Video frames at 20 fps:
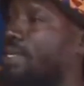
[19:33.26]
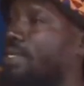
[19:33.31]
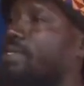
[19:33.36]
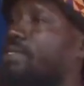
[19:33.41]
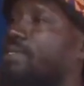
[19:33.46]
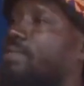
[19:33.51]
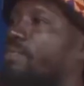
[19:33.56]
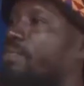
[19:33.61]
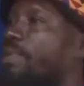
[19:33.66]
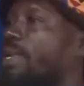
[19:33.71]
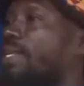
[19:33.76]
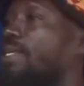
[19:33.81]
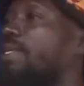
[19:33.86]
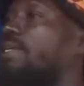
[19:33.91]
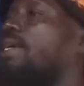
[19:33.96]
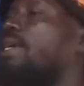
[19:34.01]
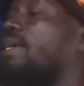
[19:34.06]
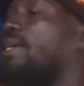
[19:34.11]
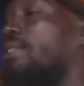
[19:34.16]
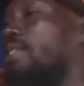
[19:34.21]
is very
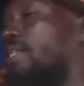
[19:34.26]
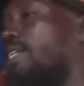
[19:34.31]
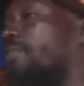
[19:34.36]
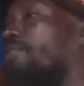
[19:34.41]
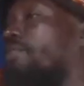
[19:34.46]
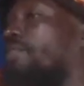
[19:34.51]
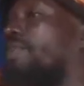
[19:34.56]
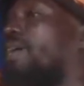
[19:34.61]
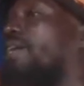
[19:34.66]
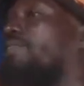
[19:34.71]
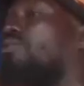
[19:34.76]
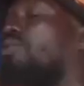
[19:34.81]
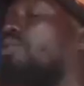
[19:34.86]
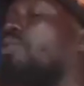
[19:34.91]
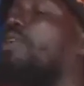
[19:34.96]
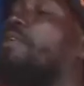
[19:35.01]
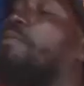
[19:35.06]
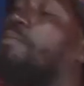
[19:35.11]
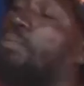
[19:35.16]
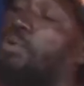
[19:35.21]
significant or
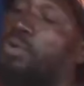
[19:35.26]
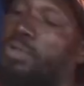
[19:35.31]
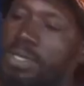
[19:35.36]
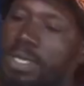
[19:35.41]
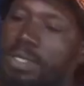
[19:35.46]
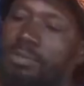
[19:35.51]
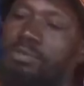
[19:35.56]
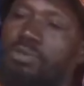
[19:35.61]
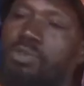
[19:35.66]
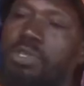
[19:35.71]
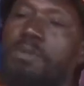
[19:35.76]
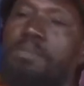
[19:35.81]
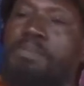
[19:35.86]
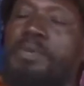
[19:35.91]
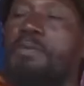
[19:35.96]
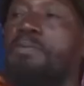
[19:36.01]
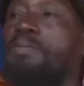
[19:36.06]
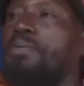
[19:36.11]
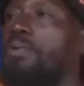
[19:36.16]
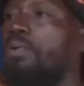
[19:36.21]
important to the
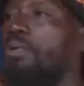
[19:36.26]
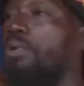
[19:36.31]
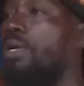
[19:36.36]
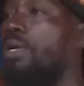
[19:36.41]
people.